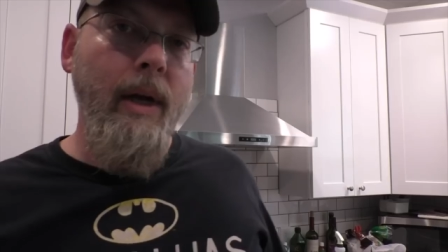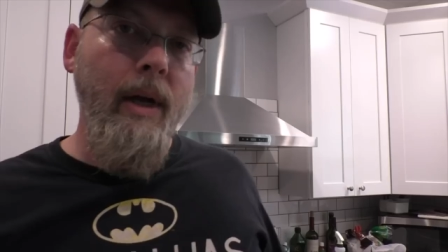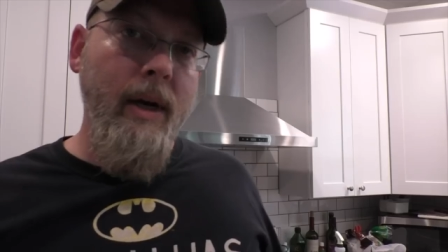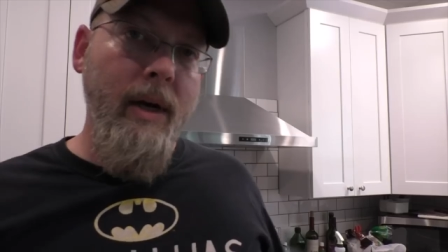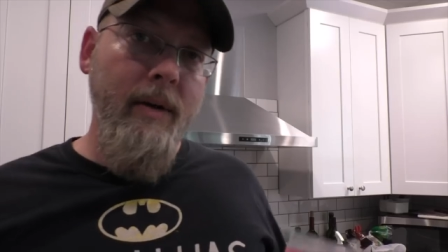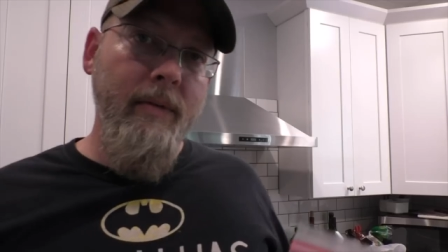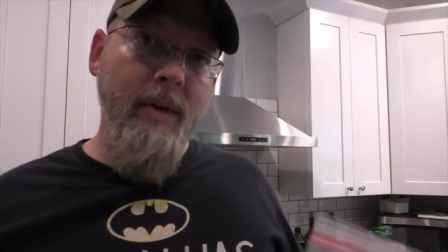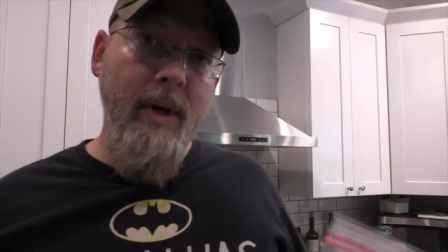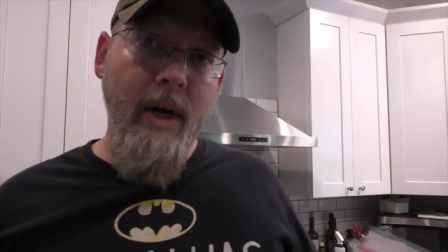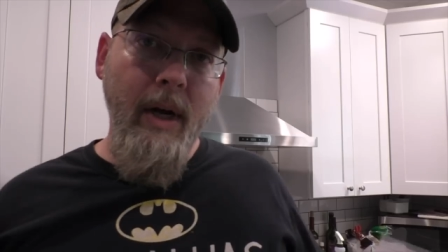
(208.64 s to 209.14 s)
and
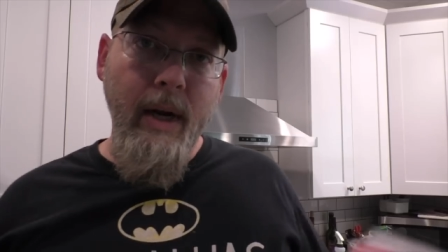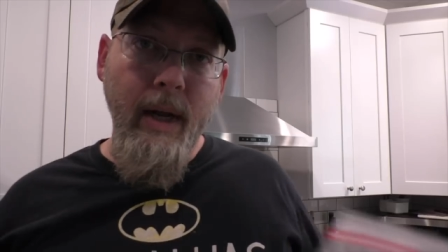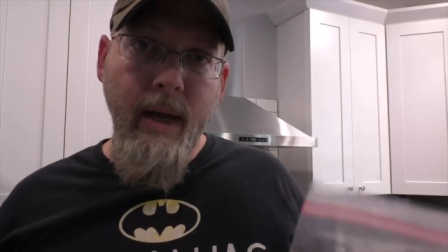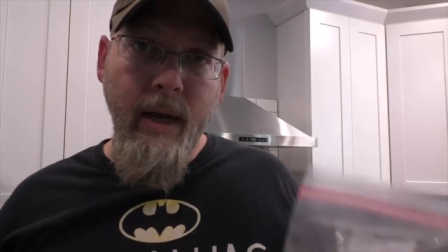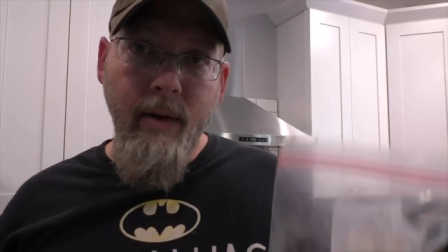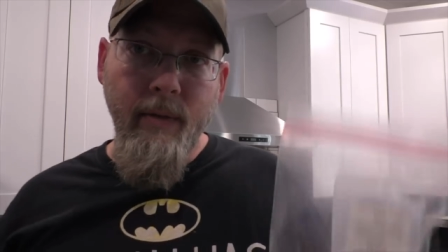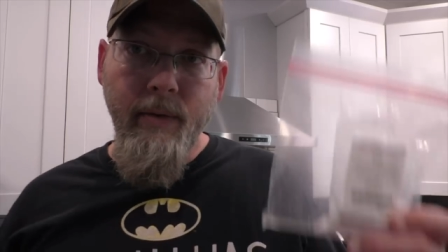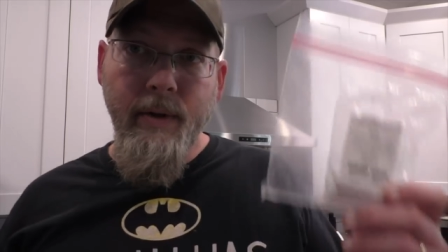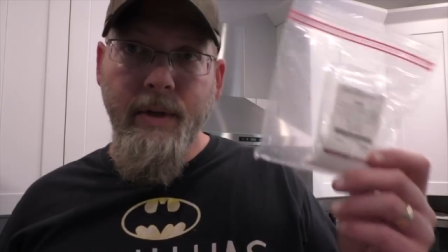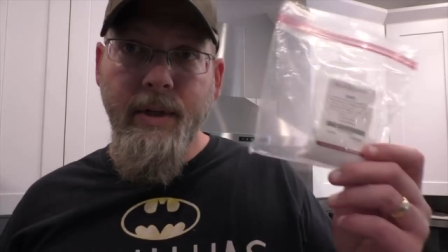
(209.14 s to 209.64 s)
I've got
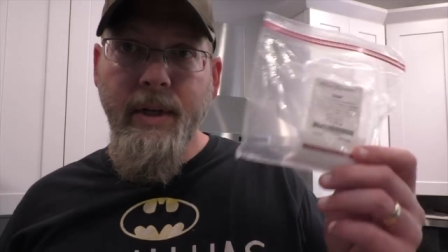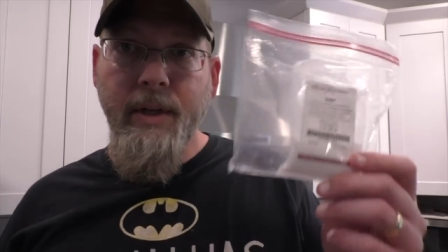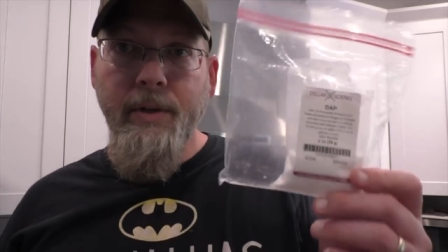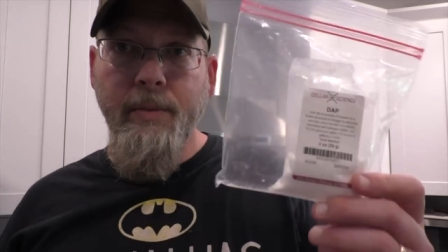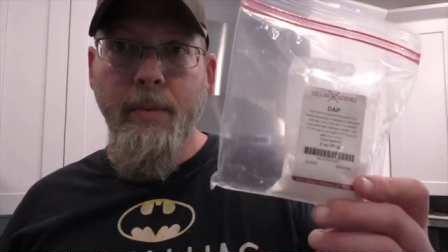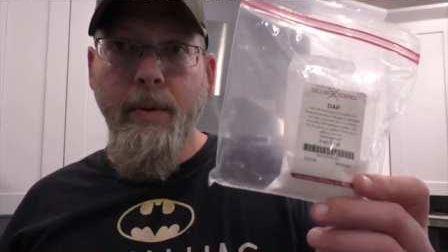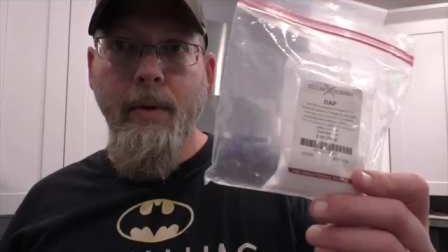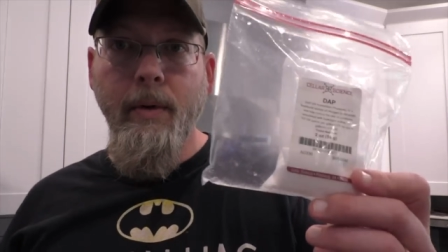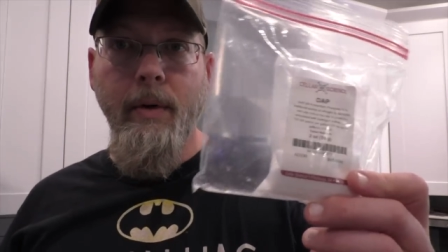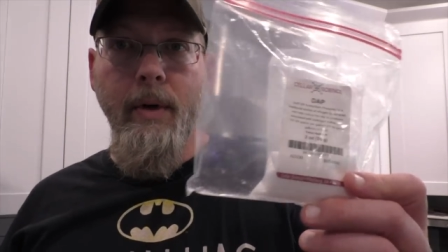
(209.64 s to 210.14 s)
half a
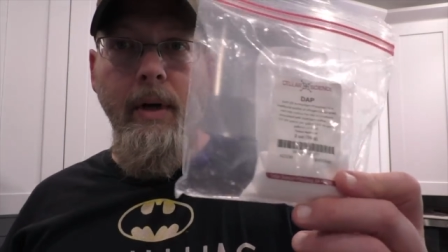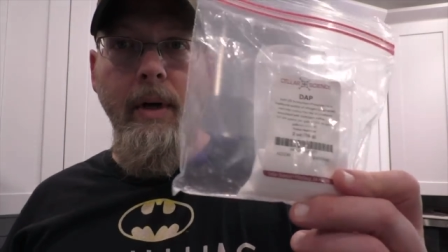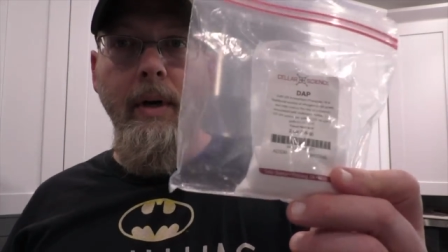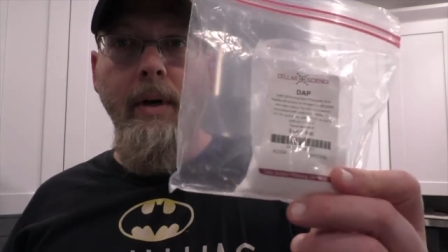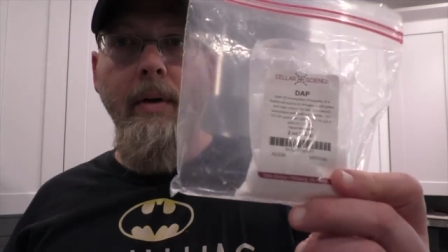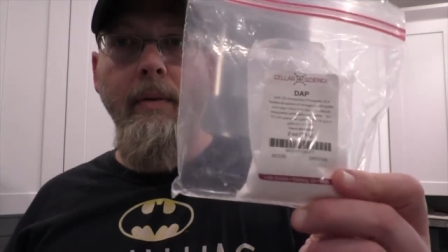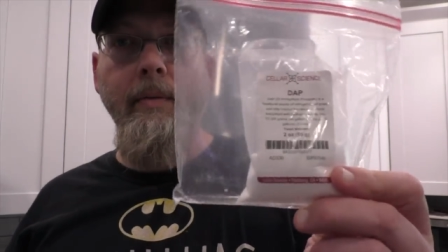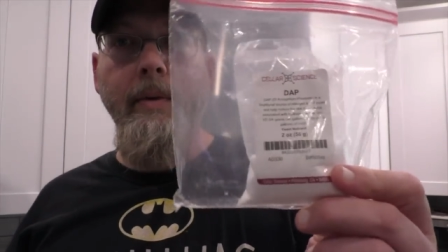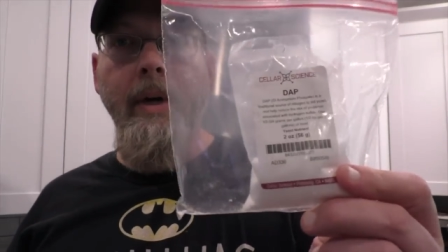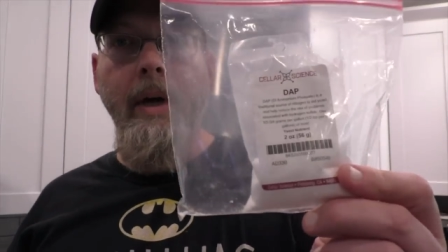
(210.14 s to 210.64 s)
teaspoon
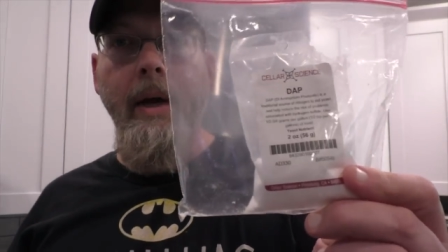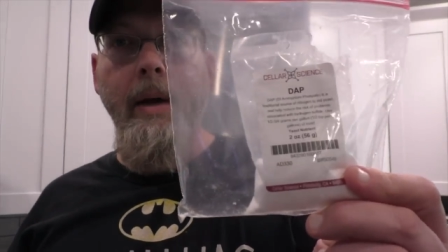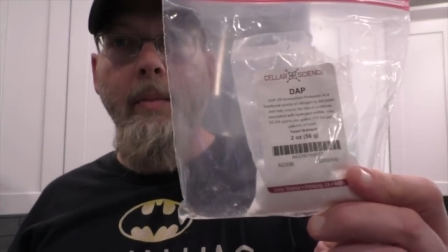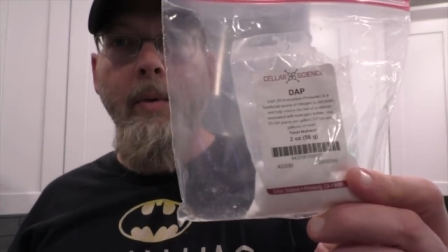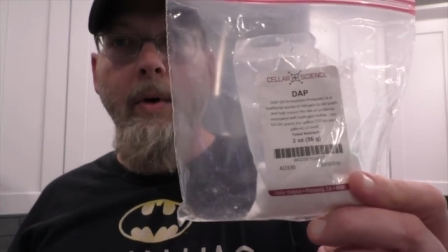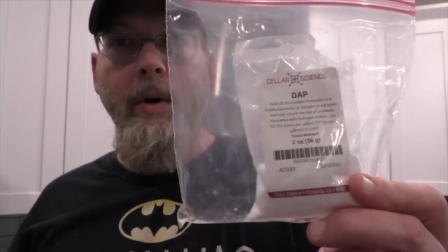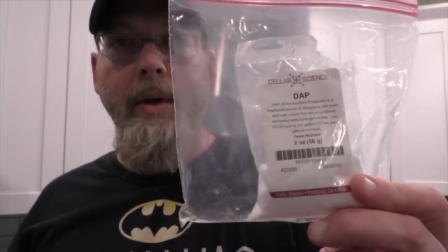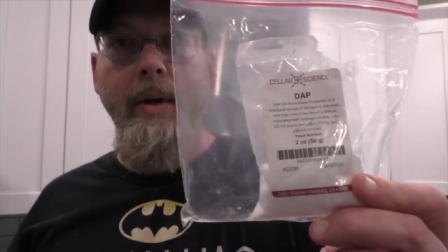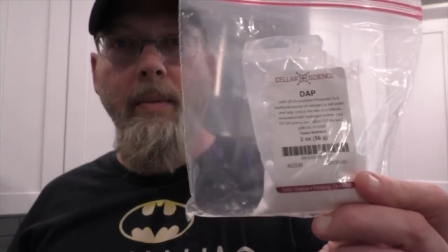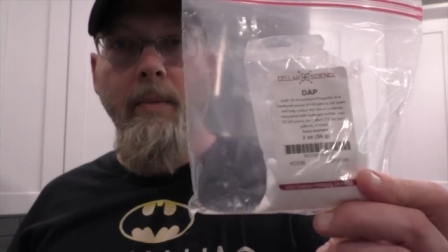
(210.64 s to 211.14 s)
of
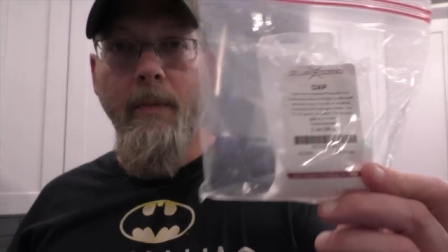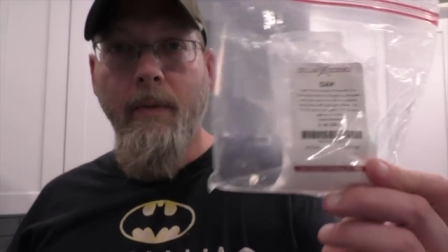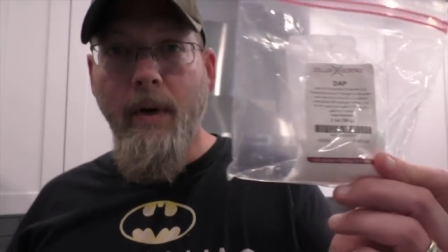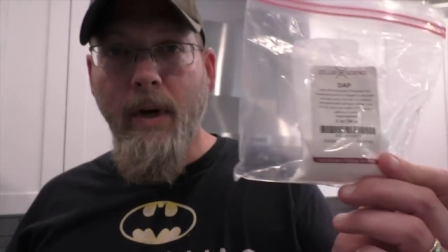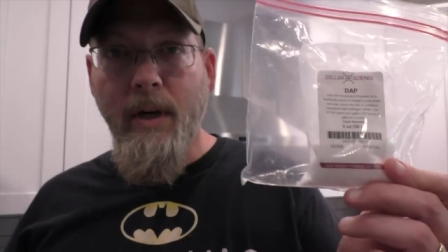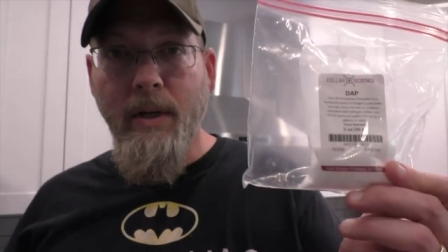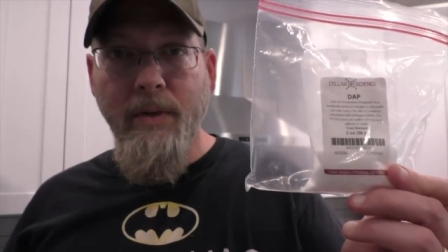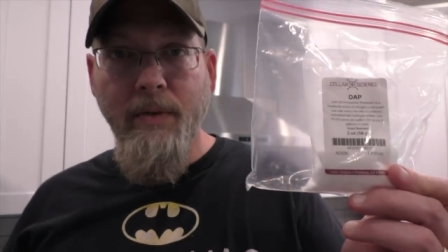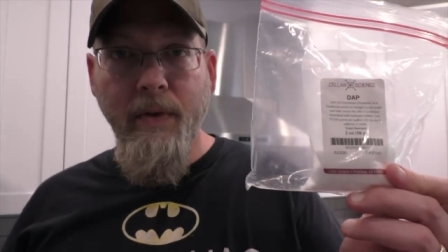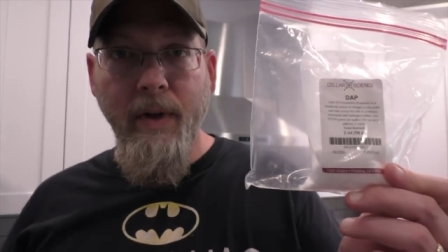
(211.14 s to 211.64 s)
diammonium
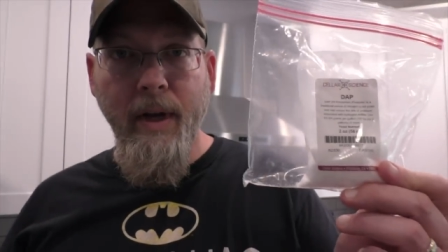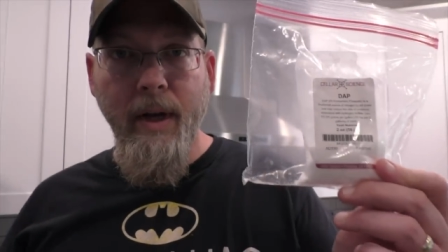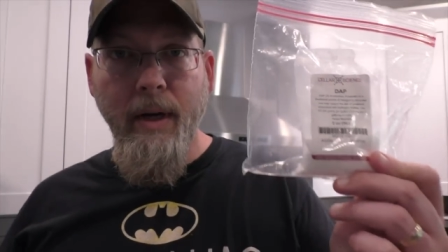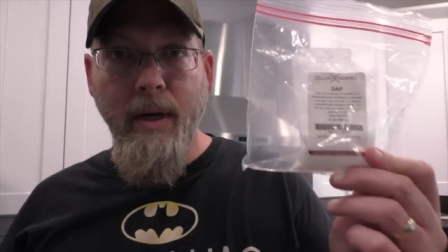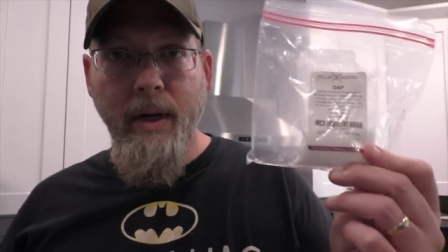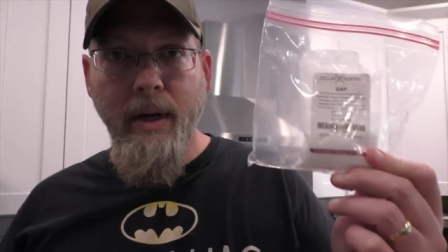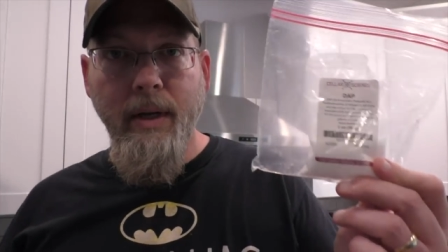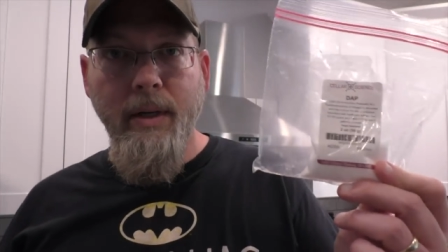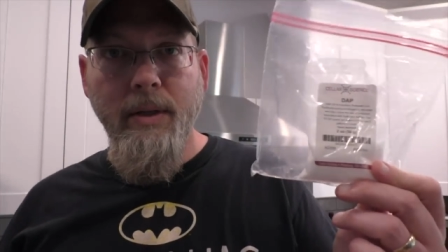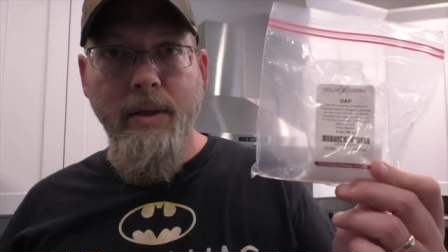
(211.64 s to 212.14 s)
phosphate
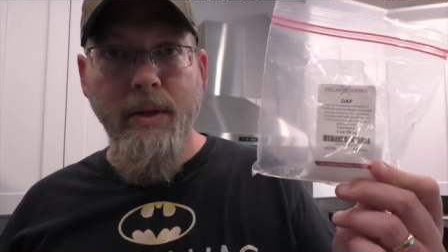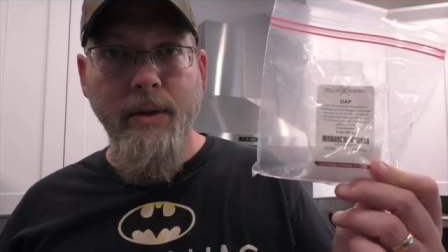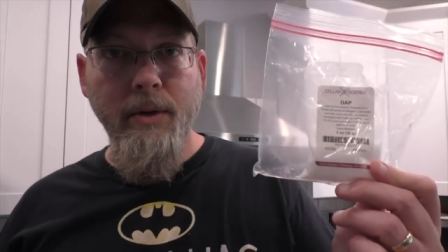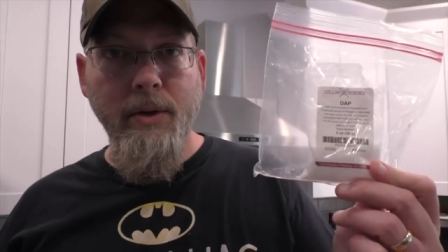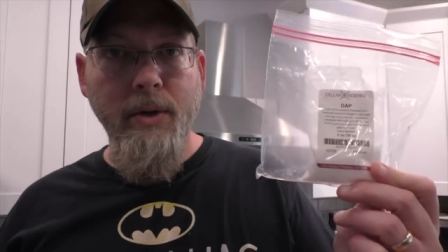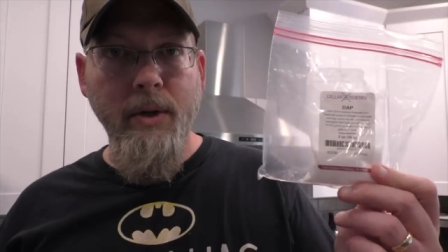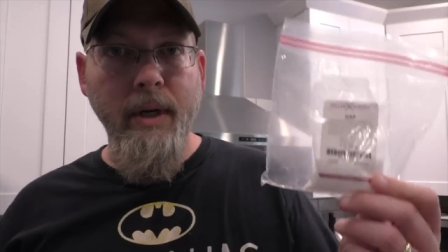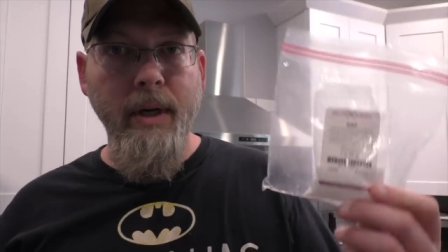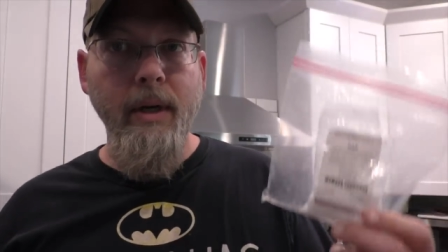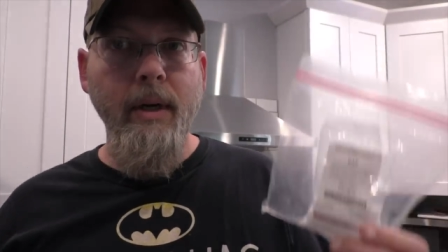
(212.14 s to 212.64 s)
yeast
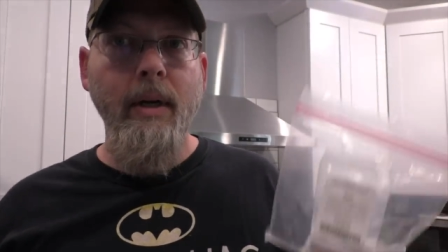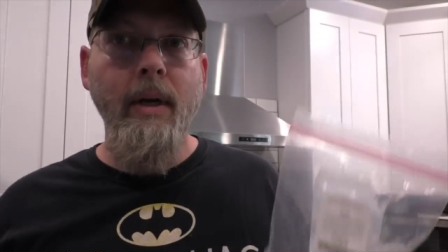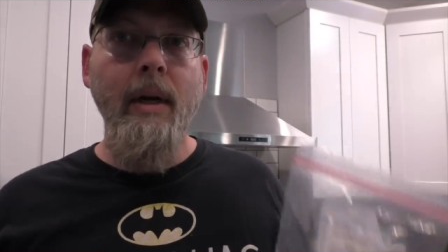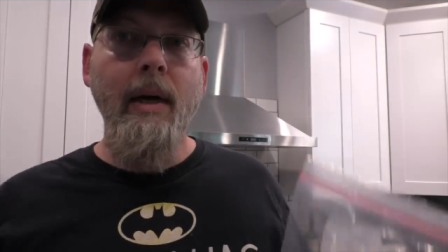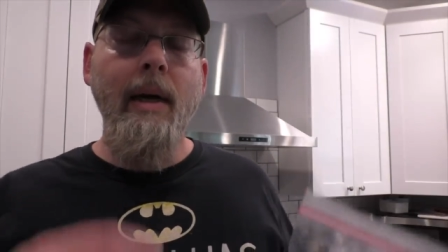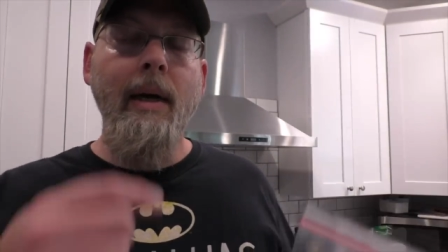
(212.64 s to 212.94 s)
nutrient